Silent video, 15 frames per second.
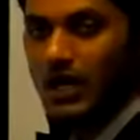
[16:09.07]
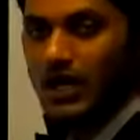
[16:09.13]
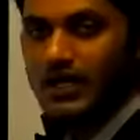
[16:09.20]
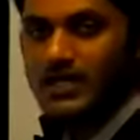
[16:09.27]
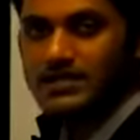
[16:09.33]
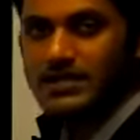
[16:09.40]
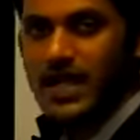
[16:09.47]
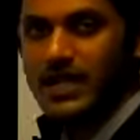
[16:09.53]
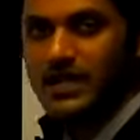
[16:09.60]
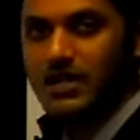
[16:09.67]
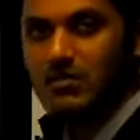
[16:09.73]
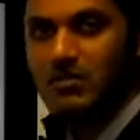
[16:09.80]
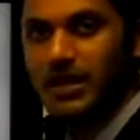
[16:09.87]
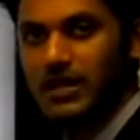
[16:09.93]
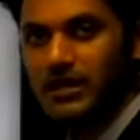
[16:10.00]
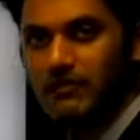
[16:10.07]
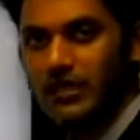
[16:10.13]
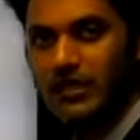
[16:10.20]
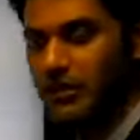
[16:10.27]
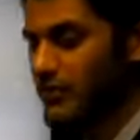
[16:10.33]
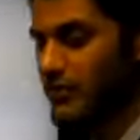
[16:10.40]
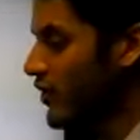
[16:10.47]
it is handled by
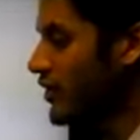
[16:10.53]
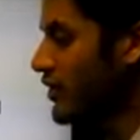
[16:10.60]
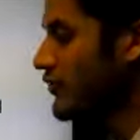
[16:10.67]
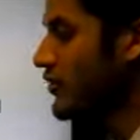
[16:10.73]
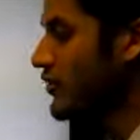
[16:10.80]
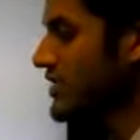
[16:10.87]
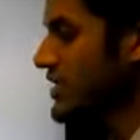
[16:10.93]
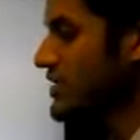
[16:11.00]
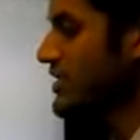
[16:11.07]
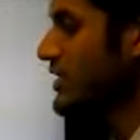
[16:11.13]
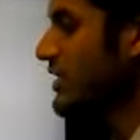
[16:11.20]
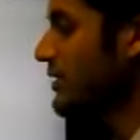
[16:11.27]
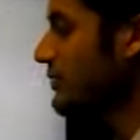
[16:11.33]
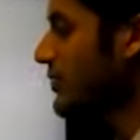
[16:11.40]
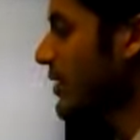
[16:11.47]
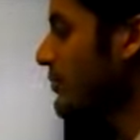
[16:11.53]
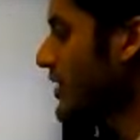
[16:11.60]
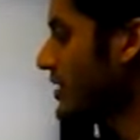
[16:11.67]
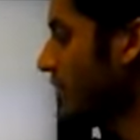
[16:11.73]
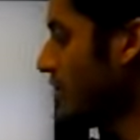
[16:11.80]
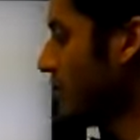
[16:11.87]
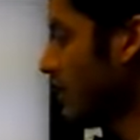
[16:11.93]
VP44's external
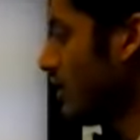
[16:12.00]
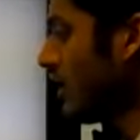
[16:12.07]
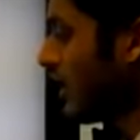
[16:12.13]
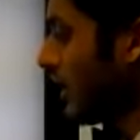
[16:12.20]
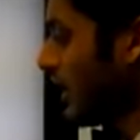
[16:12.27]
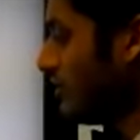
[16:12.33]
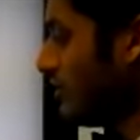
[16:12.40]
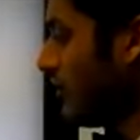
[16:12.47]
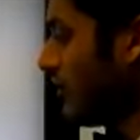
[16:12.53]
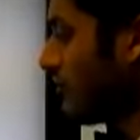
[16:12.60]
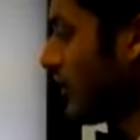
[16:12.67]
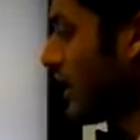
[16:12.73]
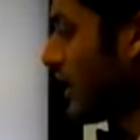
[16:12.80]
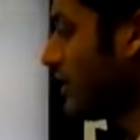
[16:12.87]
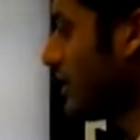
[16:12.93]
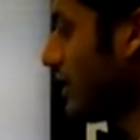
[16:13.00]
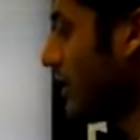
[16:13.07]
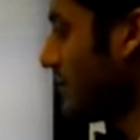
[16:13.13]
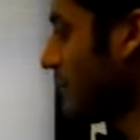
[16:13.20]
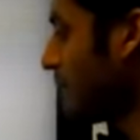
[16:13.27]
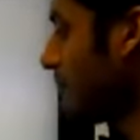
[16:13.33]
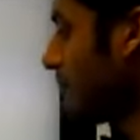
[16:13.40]
plumbing. Hence, we fire
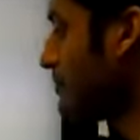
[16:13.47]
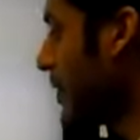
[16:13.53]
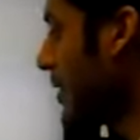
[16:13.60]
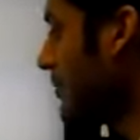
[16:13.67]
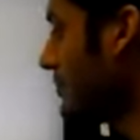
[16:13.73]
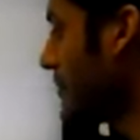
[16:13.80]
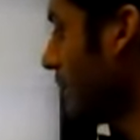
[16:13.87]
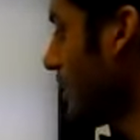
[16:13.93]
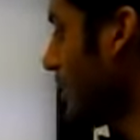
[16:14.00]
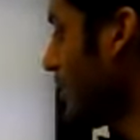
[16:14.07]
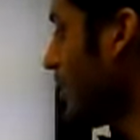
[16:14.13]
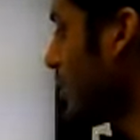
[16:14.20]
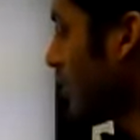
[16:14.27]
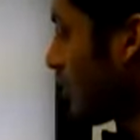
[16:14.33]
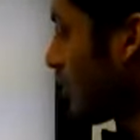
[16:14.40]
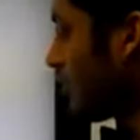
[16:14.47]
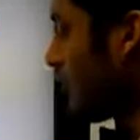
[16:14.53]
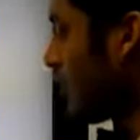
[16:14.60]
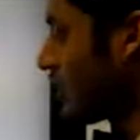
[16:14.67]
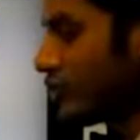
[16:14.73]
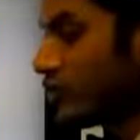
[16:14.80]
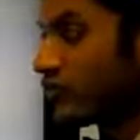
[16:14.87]
the pump in an order of
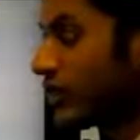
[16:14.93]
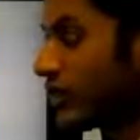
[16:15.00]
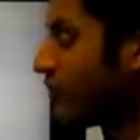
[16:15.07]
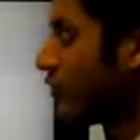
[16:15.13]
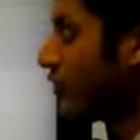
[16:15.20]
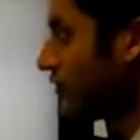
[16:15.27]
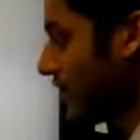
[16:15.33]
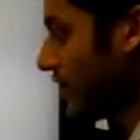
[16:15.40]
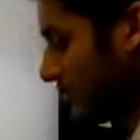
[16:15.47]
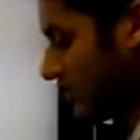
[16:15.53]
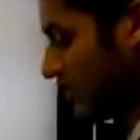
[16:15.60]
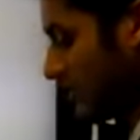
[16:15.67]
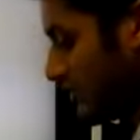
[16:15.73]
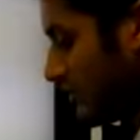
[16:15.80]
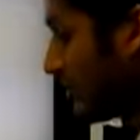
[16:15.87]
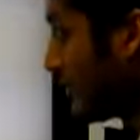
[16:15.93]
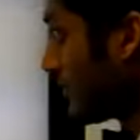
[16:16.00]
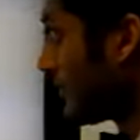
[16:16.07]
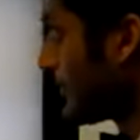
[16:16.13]
1, 2, 3, 4, 5, 6.